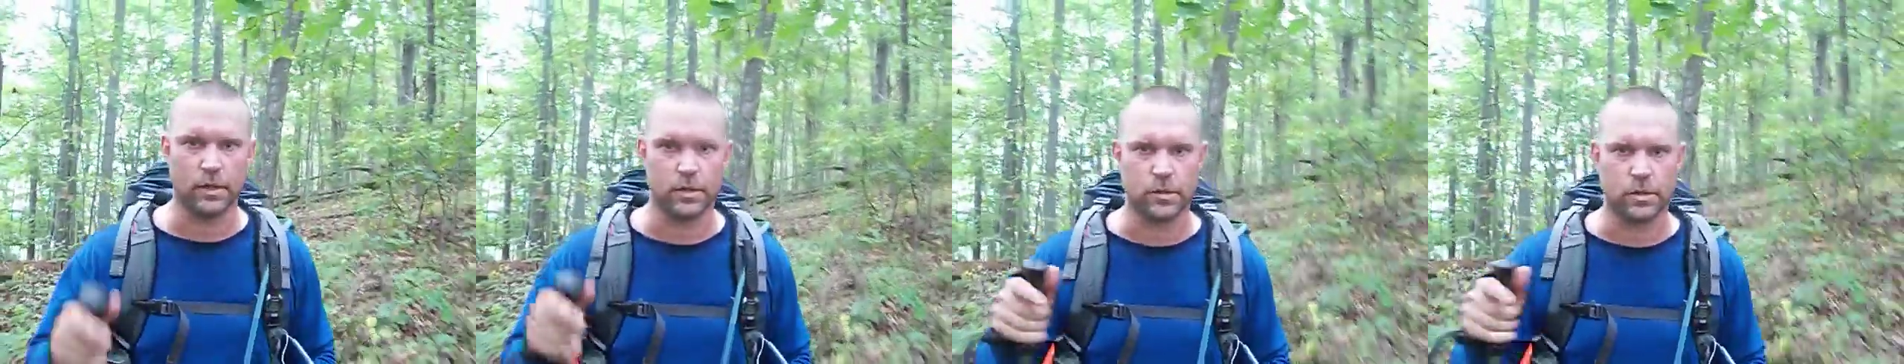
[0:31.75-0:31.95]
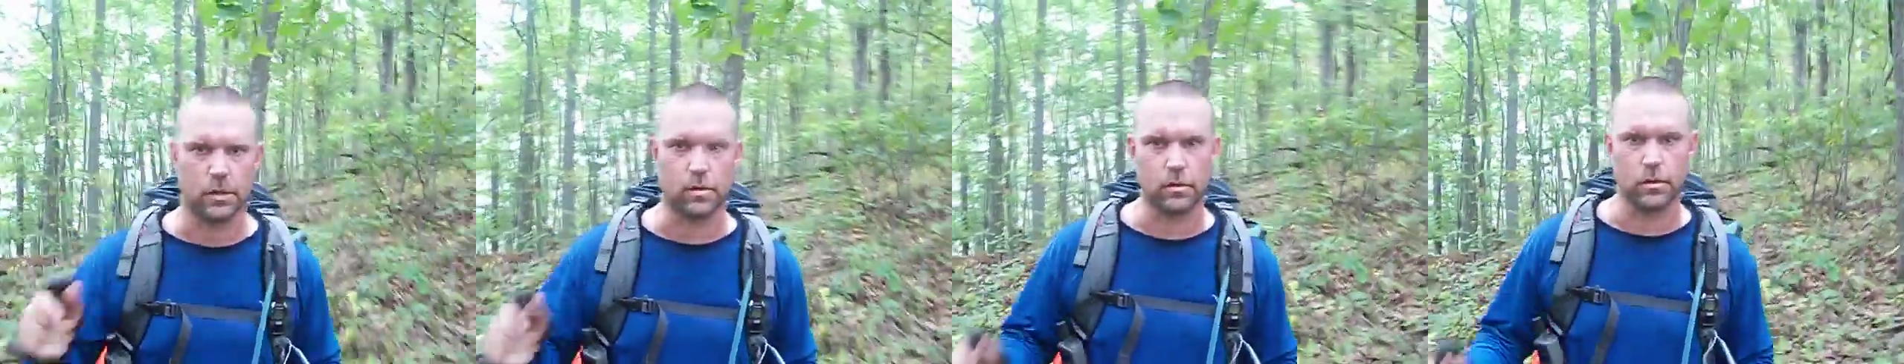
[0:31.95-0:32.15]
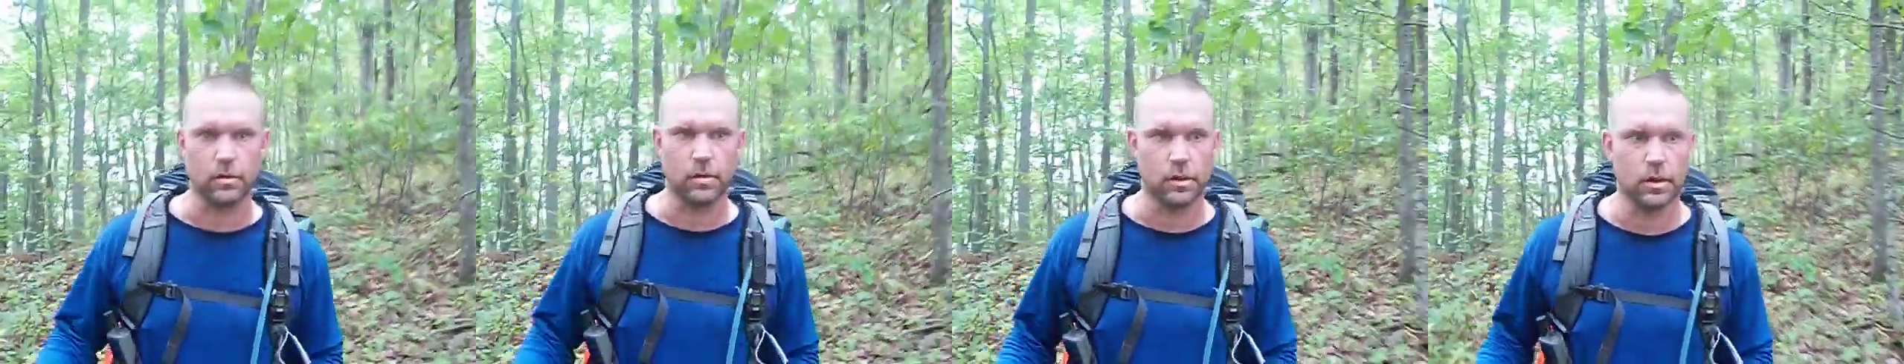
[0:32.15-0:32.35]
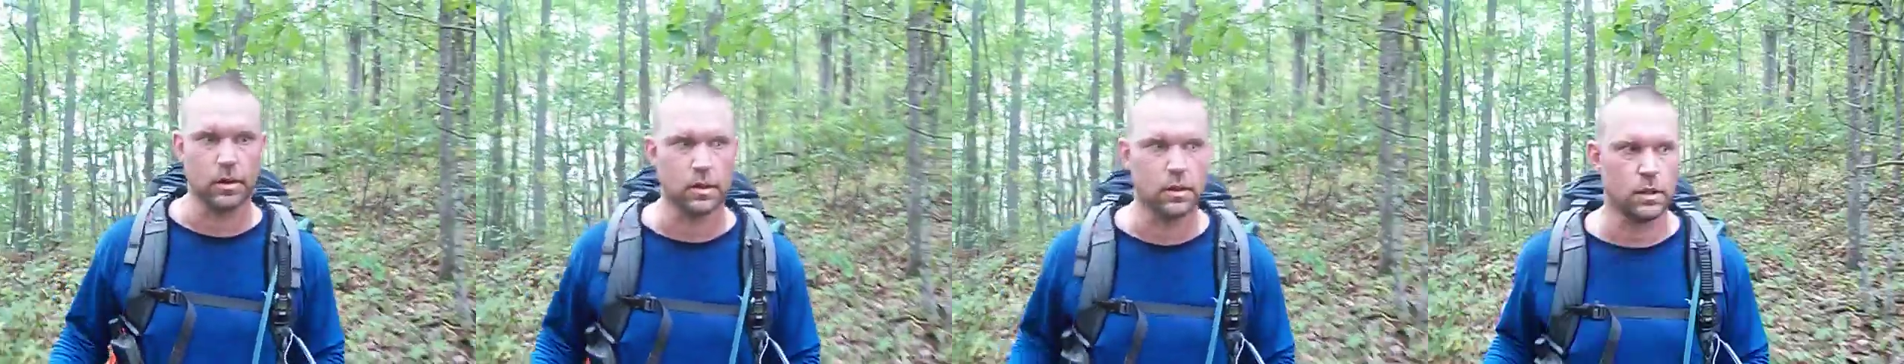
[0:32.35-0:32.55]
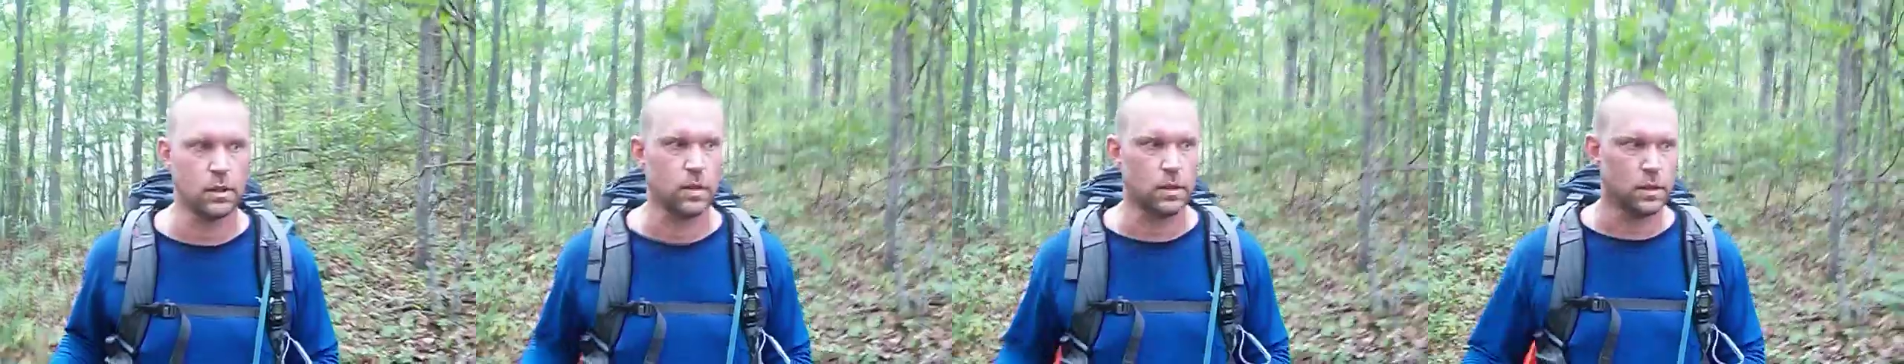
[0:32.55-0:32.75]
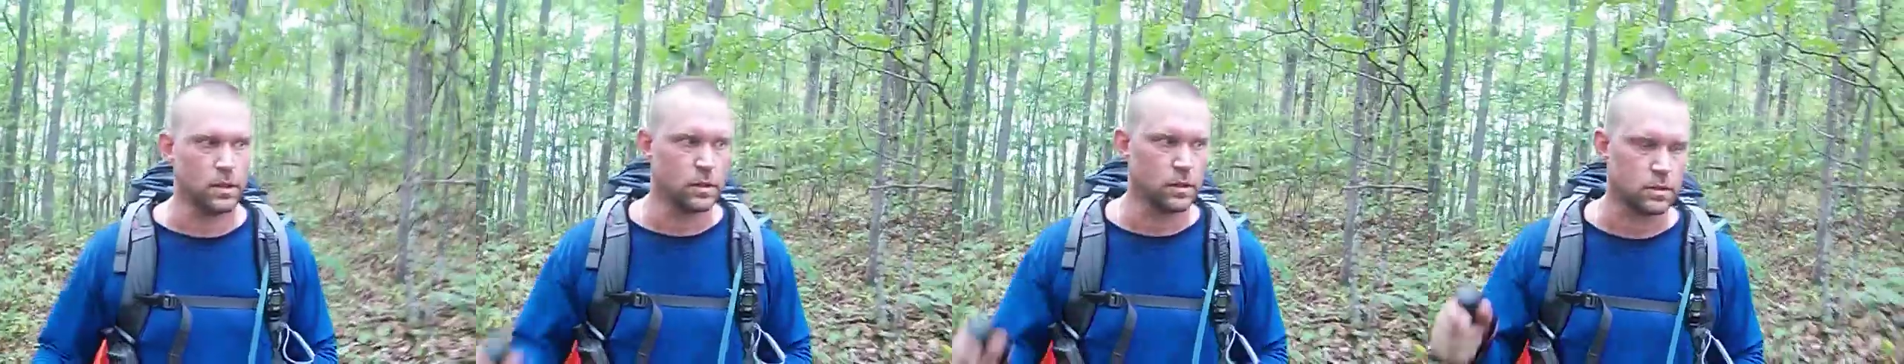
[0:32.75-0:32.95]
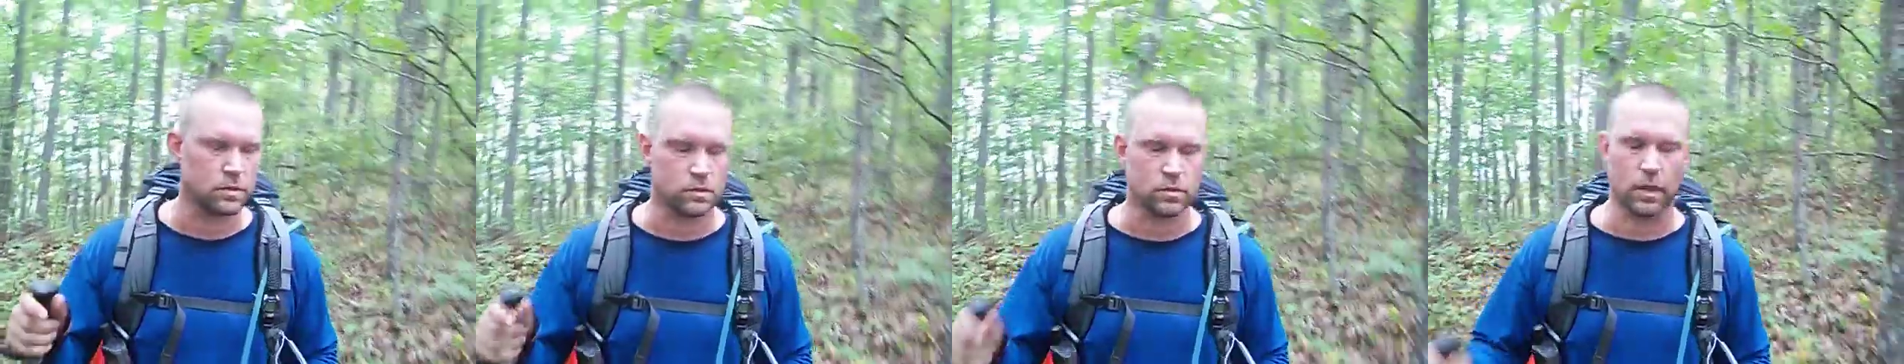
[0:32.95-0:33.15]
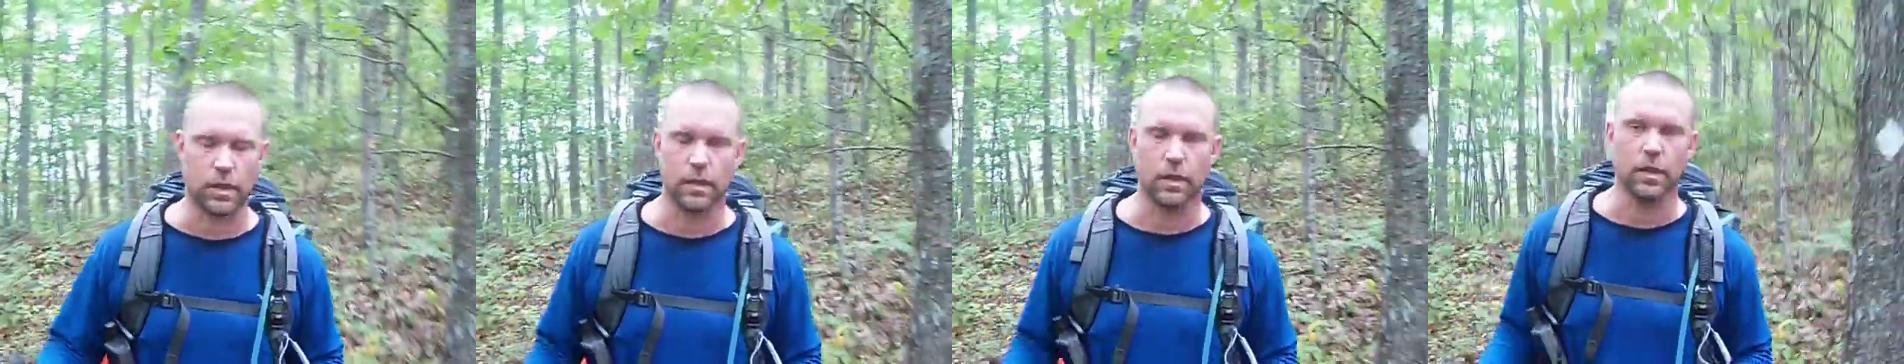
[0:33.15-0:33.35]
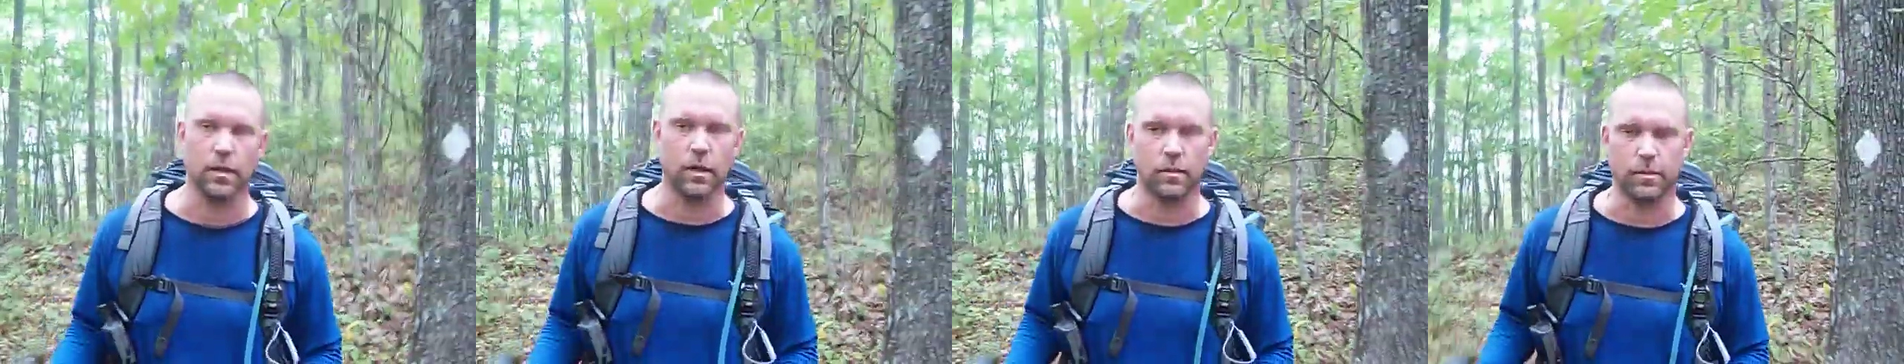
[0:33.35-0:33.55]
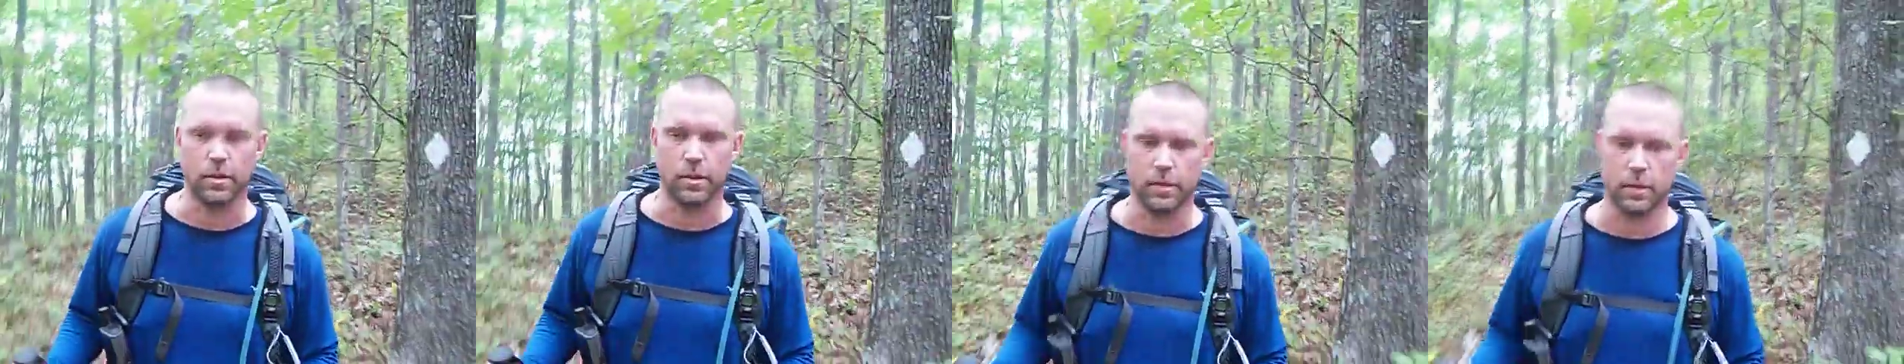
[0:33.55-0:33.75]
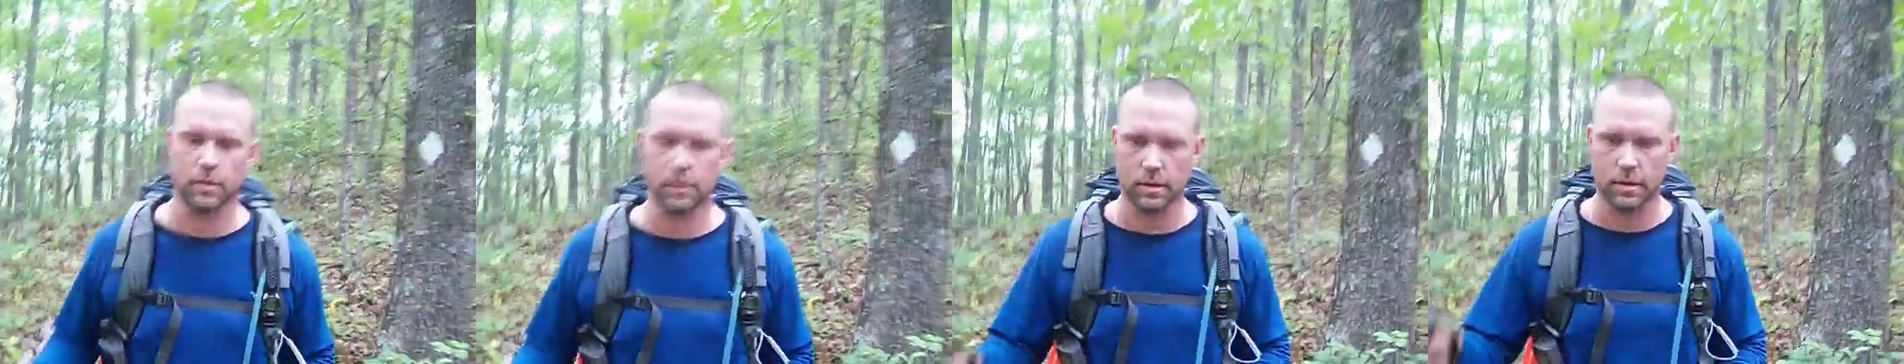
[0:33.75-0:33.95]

showed straight up, and